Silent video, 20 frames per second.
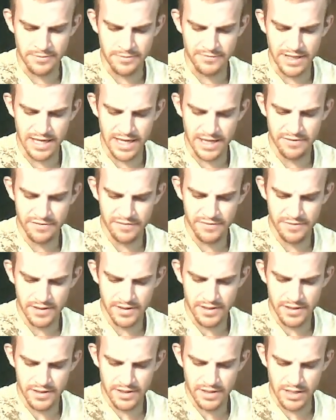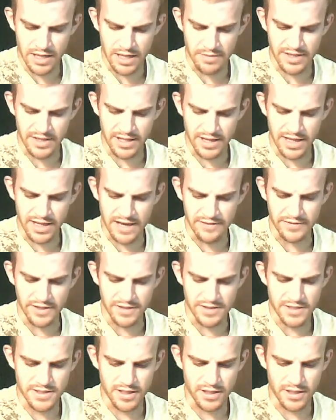of life, I'd be a
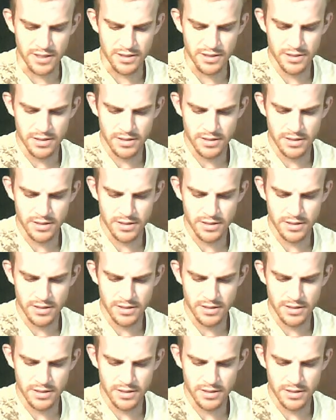laughingstock.